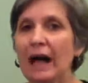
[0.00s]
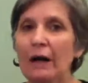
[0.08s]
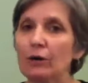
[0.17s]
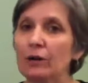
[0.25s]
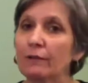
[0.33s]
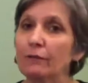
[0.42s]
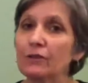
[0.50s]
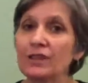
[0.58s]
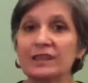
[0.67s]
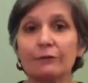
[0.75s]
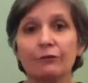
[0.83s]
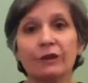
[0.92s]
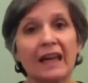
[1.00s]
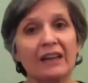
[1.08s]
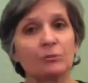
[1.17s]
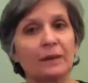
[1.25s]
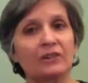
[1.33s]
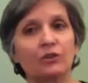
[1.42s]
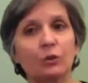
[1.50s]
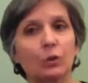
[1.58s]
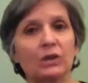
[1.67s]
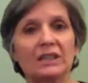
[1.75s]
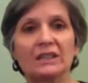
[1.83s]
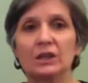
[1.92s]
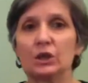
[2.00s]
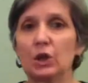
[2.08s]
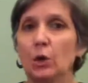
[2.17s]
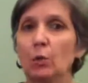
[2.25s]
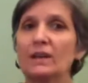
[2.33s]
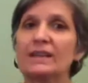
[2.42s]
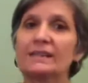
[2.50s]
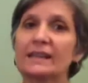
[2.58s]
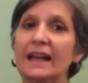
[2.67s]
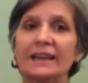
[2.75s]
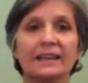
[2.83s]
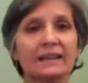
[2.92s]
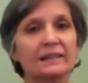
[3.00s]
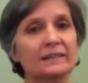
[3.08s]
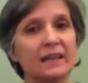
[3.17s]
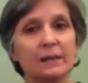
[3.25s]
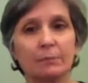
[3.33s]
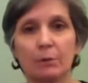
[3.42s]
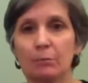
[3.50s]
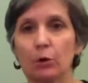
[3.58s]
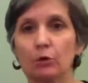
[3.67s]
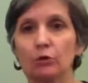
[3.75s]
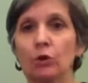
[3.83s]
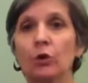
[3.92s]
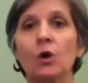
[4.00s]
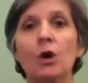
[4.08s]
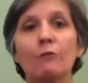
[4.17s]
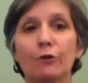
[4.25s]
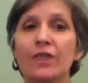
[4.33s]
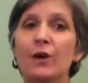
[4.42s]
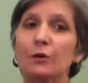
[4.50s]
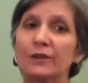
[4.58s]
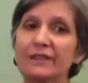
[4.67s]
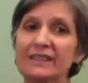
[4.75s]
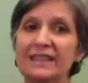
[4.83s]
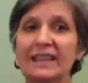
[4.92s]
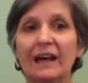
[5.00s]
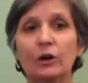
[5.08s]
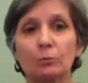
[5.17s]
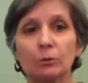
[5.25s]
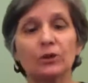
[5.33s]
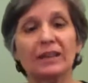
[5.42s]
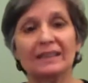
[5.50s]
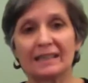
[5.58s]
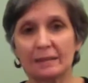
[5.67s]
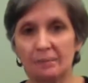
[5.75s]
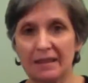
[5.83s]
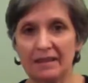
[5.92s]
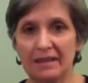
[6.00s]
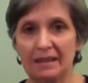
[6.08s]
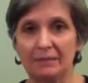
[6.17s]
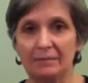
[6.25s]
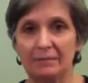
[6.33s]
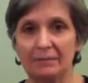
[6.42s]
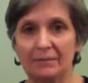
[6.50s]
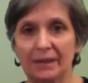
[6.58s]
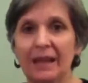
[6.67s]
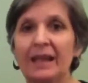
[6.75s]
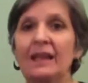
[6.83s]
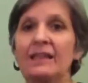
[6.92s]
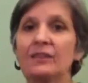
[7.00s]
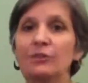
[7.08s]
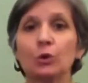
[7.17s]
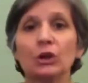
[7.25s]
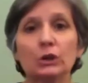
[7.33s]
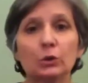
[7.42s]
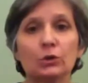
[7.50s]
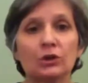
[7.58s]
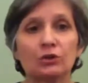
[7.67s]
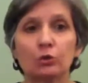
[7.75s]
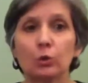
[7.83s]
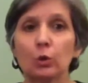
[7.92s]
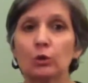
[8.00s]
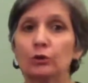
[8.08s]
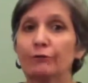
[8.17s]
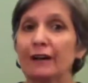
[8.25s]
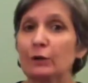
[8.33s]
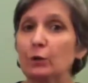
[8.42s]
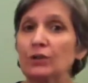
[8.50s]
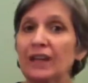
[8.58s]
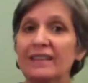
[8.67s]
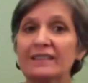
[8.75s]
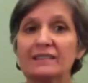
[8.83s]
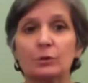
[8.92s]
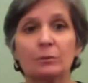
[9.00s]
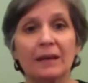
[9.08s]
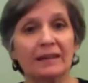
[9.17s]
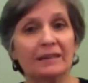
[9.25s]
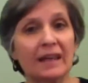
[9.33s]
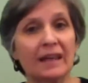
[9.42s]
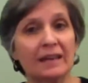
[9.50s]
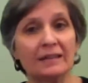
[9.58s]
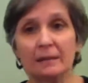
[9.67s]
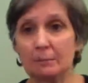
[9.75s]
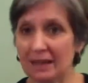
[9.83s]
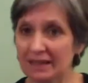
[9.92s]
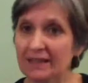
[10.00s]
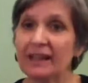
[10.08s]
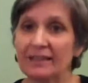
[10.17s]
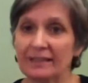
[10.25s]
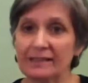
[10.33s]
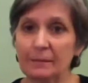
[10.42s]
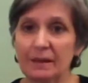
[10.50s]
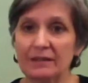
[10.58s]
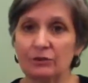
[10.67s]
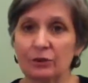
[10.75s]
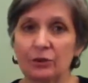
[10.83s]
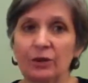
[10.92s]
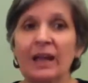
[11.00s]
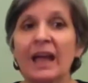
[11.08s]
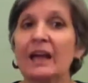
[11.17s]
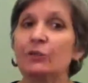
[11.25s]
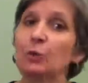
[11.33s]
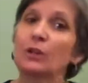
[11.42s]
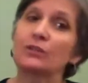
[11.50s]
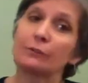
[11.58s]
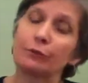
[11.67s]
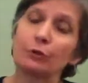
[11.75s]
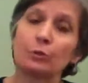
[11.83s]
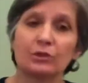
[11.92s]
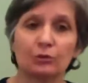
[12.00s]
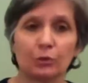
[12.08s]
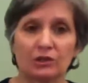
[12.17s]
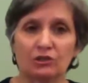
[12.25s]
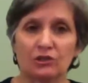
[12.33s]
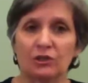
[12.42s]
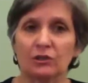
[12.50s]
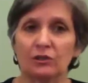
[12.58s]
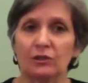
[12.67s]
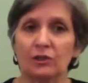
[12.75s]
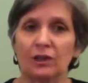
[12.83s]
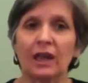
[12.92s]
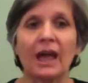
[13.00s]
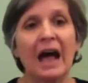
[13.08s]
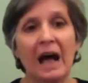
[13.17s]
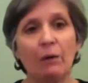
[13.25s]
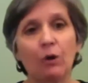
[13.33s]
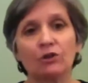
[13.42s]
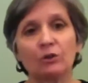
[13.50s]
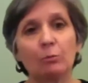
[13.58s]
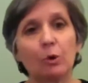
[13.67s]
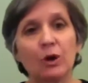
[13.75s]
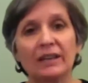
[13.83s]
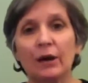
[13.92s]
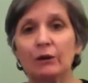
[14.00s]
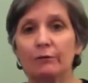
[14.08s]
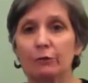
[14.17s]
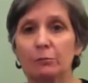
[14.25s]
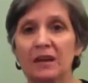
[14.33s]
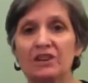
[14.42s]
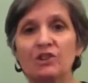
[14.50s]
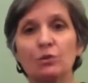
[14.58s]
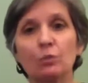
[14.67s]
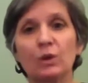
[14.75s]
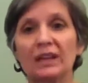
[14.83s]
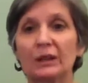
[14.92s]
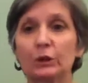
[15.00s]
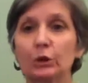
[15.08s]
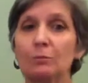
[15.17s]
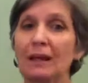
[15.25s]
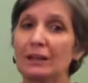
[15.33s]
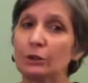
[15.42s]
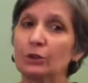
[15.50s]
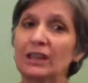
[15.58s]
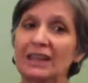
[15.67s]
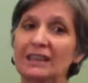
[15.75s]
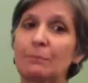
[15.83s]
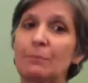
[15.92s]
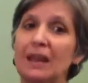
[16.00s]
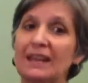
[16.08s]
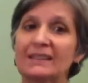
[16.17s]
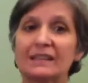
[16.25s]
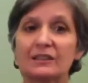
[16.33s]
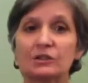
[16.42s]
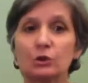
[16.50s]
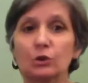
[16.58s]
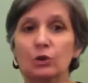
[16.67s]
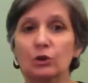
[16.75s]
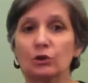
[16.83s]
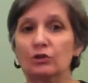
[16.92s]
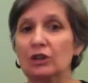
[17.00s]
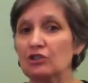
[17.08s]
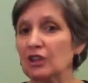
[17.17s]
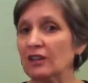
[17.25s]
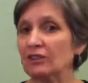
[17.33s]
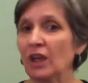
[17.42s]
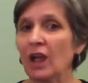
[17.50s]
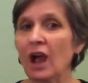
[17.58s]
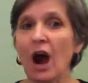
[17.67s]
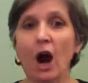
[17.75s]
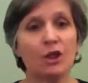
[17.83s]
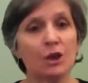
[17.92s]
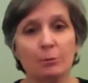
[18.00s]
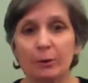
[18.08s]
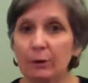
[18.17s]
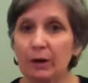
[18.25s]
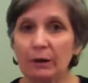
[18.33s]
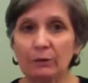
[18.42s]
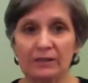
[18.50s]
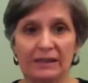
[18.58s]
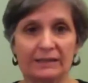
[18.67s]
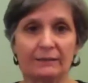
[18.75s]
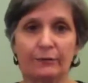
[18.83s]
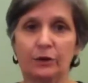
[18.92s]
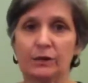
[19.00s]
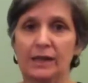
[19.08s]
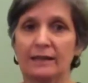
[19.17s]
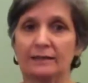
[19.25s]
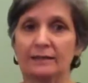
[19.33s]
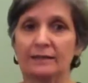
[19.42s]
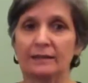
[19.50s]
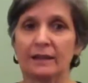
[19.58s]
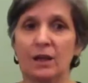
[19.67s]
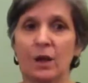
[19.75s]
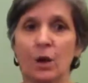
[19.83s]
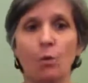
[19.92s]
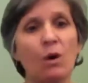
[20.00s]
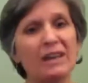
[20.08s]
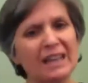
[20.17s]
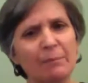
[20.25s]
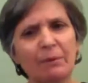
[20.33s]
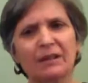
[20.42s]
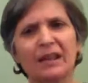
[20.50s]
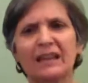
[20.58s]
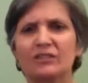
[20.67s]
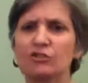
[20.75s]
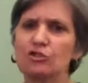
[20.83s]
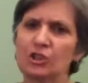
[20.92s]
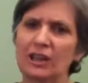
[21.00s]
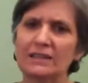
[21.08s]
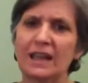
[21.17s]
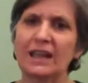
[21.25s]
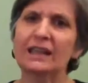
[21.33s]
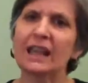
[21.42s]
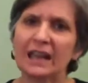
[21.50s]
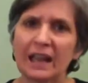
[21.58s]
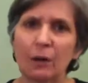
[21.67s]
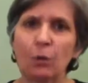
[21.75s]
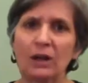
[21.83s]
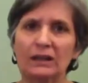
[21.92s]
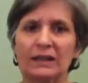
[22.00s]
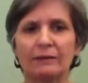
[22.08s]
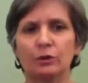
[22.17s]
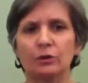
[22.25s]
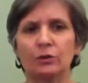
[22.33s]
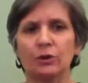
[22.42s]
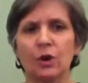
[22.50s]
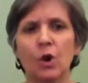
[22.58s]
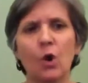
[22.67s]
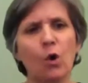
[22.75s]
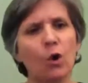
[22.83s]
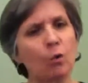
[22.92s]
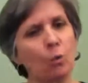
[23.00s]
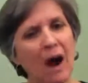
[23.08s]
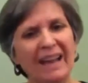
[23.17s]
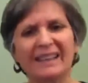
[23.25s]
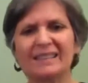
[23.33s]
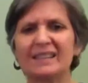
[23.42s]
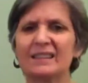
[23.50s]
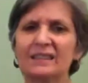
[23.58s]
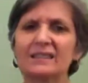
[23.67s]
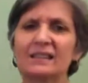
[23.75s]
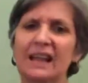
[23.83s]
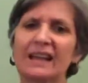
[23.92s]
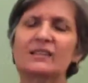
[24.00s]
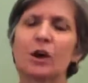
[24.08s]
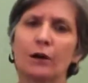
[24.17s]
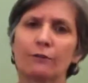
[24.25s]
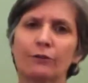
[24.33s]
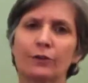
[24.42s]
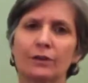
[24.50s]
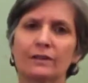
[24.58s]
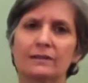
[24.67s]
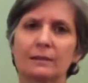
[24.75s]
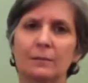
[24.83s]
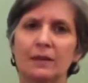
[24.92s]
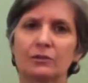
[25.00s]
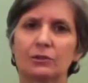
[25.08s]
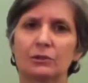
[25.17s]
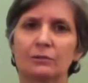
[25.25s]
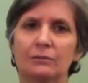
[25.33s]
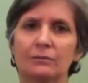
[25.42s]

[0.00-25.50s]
I'll cover the different aspects you will need to know when designing a study proposal for the Universidad Complutense de Madrid. This will include the schools or facultades you may attend, depending on the semester, as well as a few restrictions. I will also point out information we can learn by looking at the planes de estudios, such as, are there prerequisites for classes? What type of classes should I take and at what level? Or why isn't this class offered this semester?